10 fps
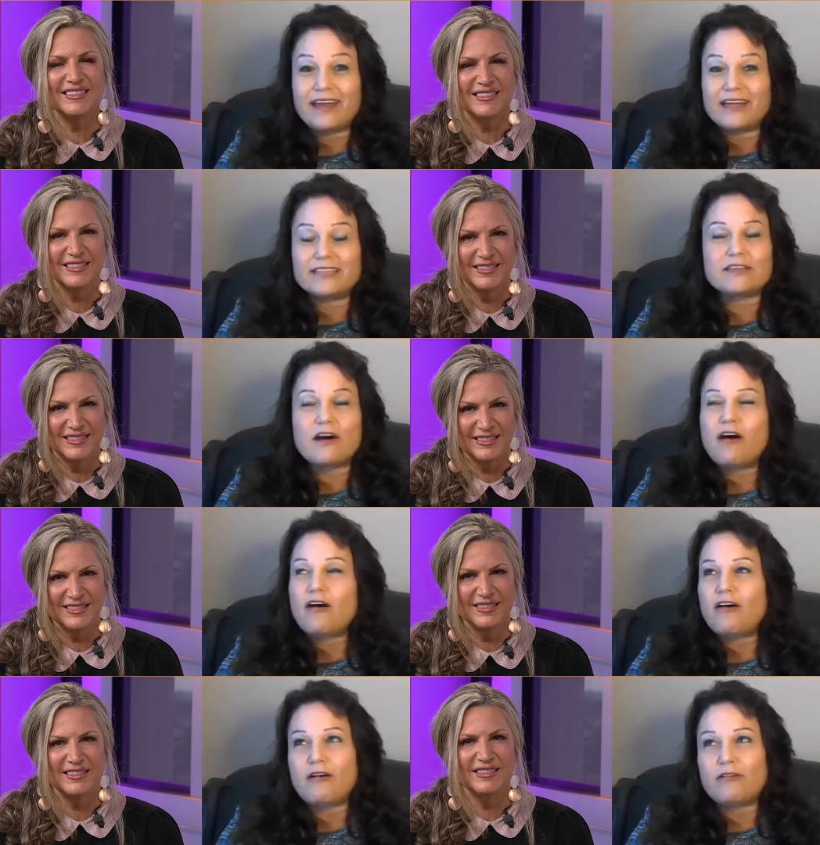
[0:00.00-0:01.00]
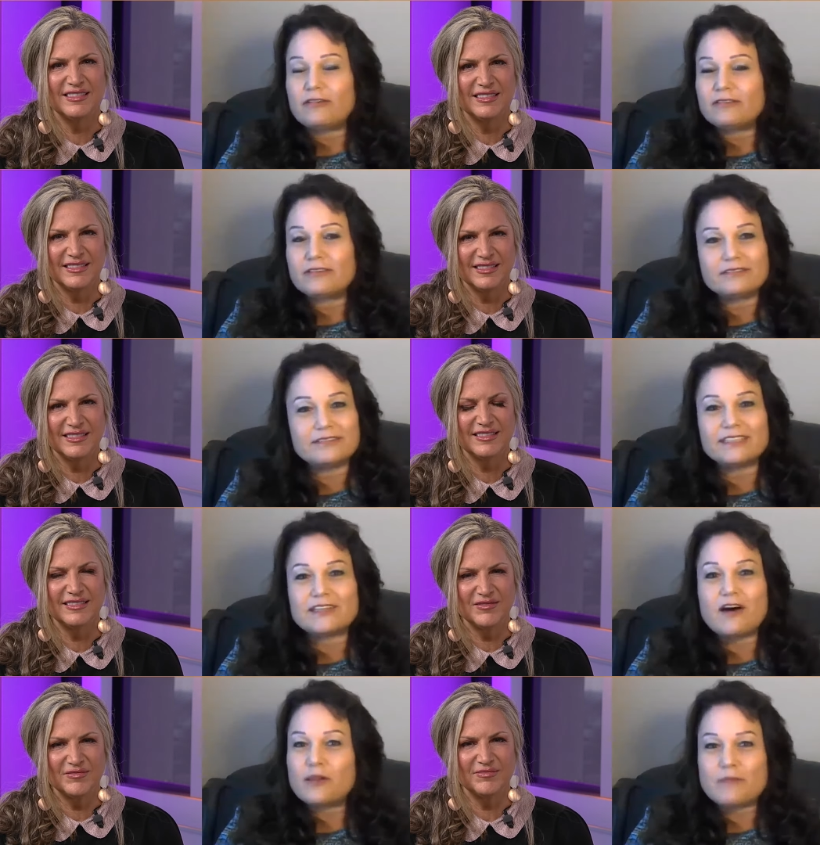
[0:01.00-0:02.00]
Speaker 1: And it's all, it's
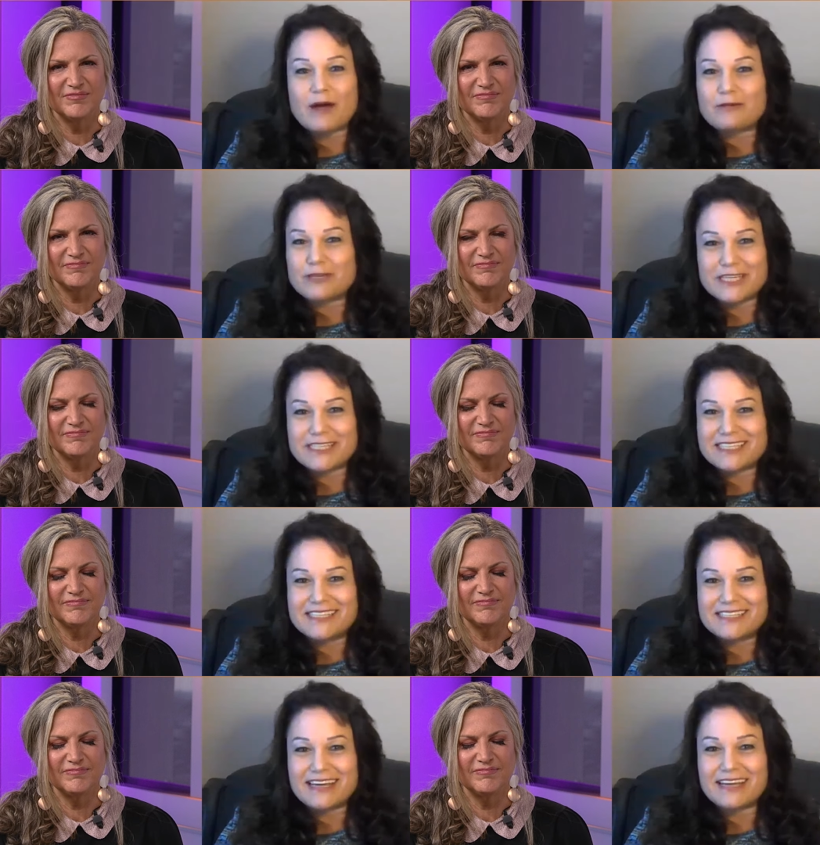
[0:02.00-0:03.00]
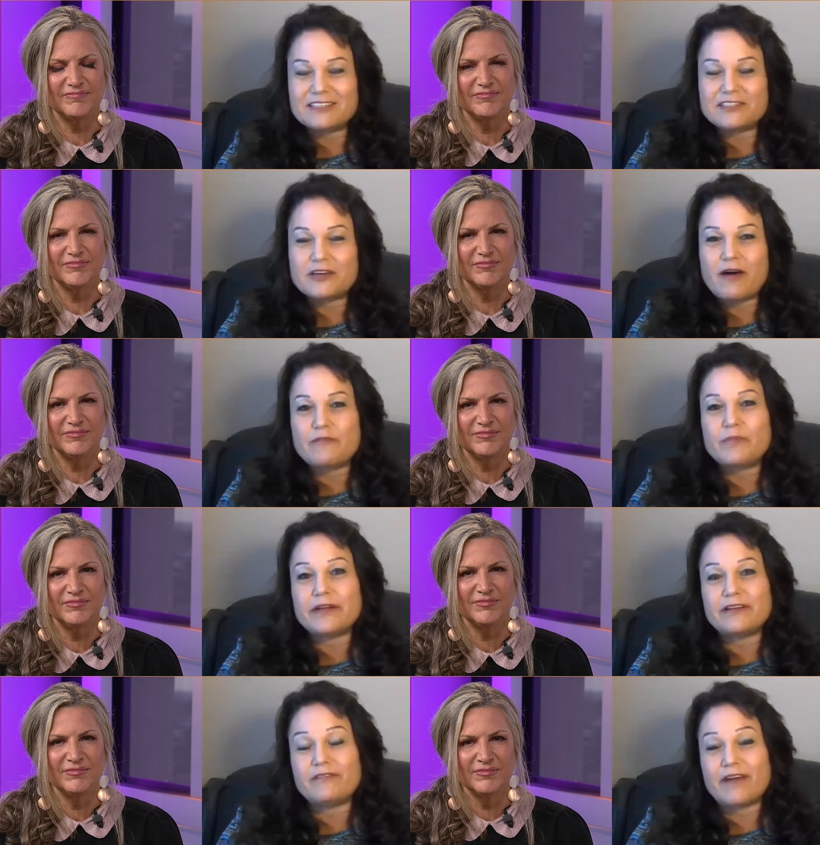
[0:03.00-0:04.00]
all about Jesus. Mm-hmm. And so I've
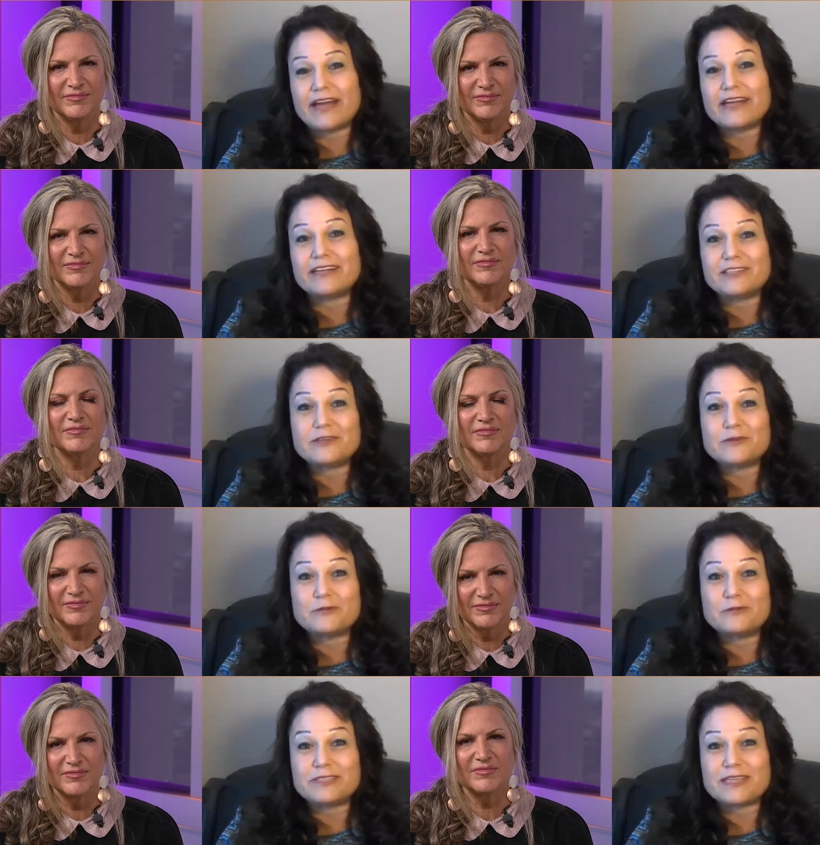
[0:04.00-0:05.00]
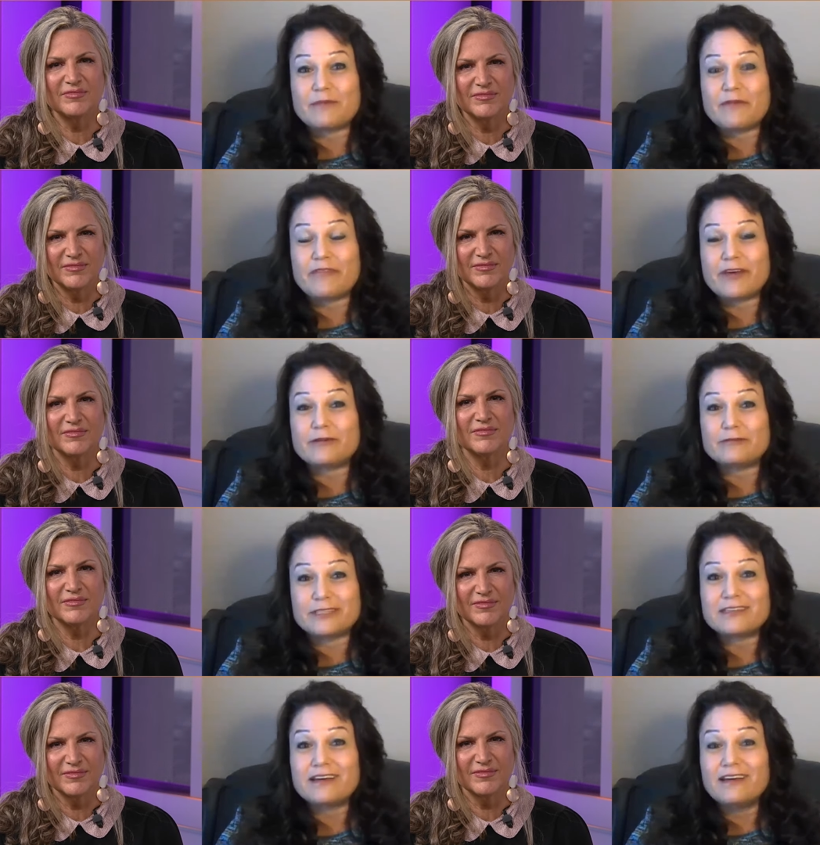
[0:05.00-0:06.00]
been invited to some of
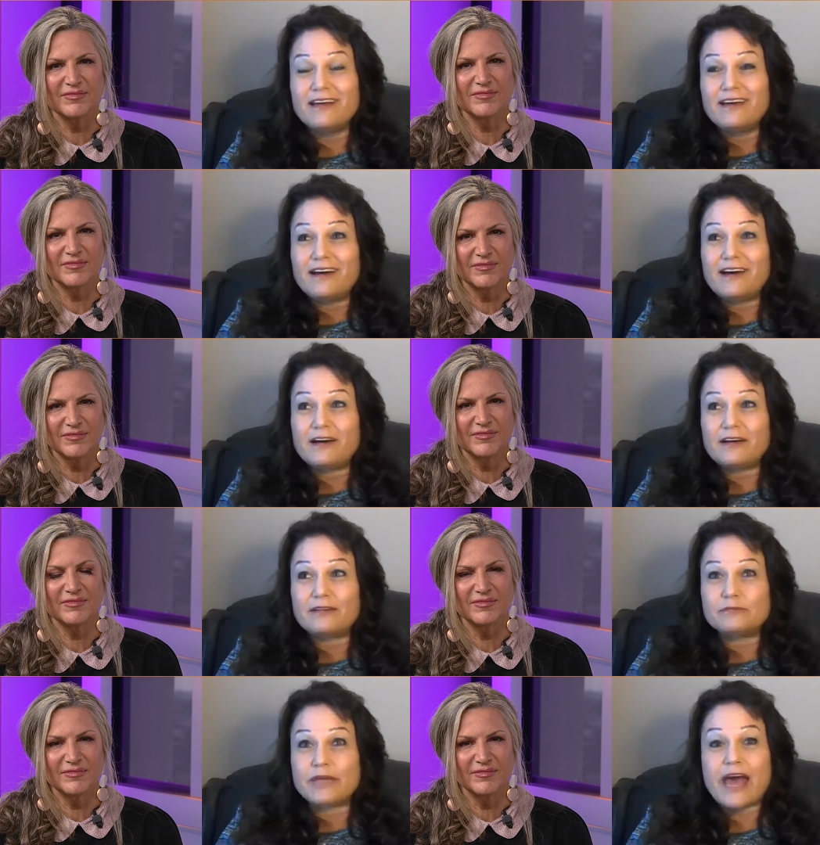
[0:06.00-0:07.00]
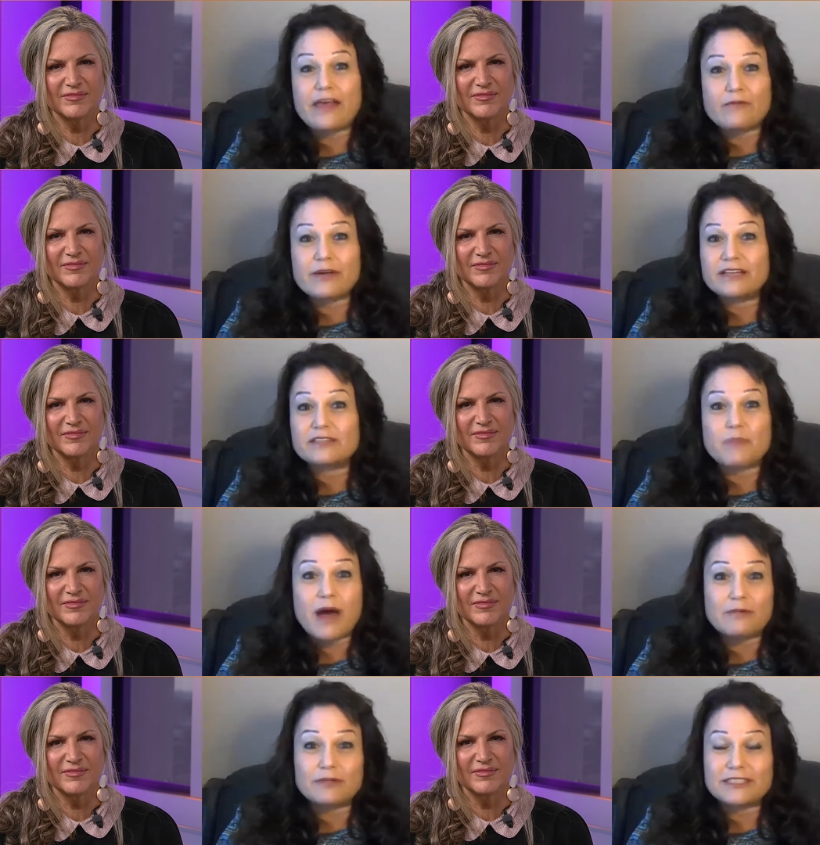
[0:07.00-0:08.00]
those um, gatherings,
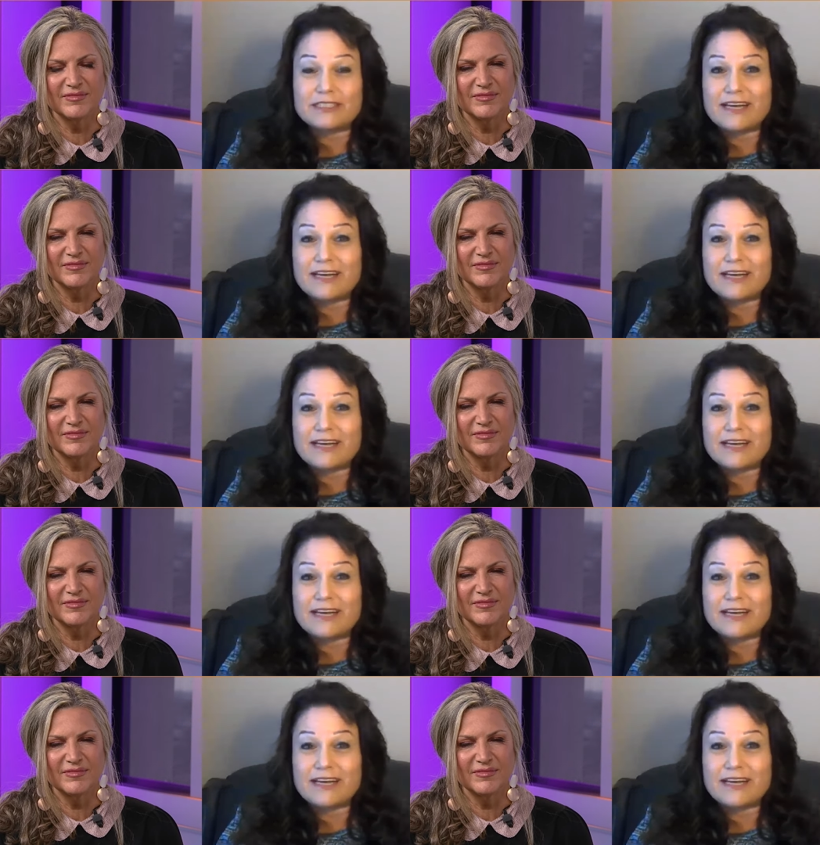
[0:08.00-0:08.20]
Bible